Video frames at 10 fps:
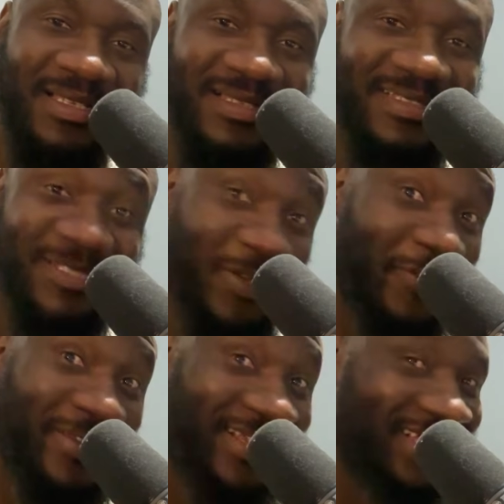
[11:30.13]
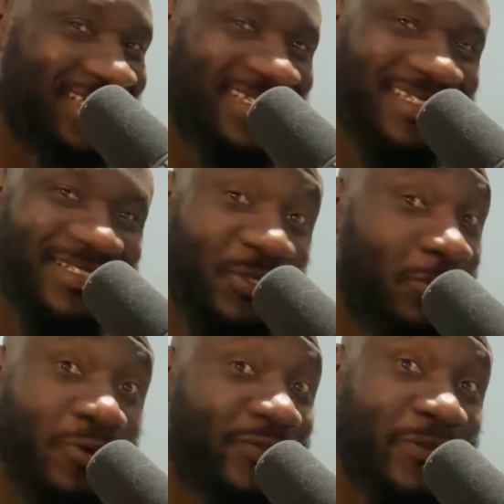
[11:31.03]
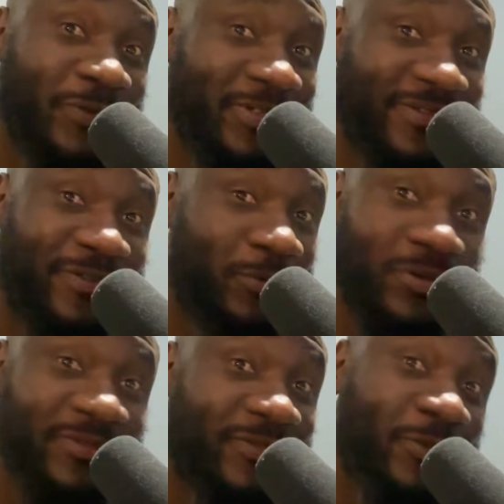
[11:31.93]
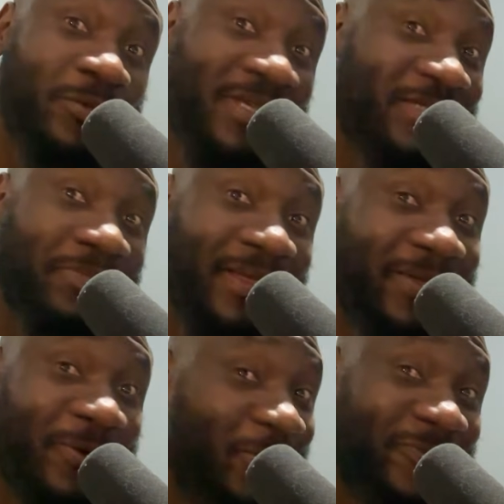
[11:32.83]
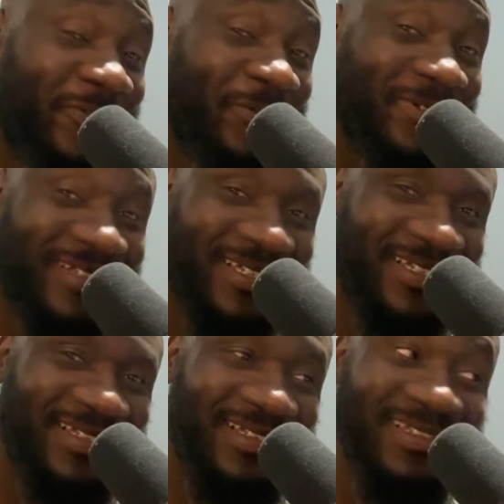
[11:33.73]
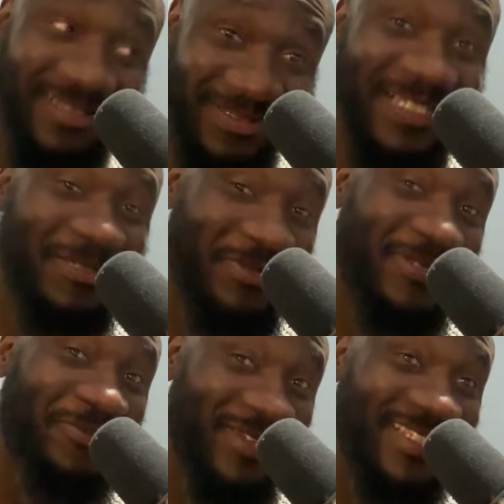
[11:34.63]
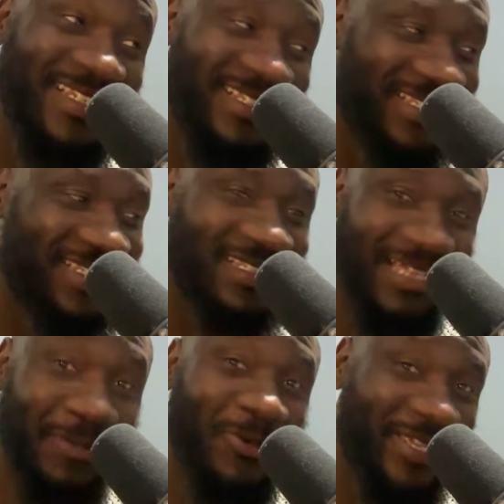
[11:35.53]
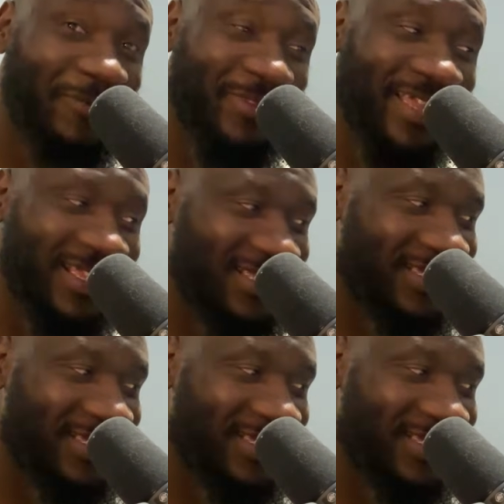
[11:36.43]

Sorry, no more fuel. If you want fuel, you must buy your own fuel. Yes, Mr. President, I'm okay with that.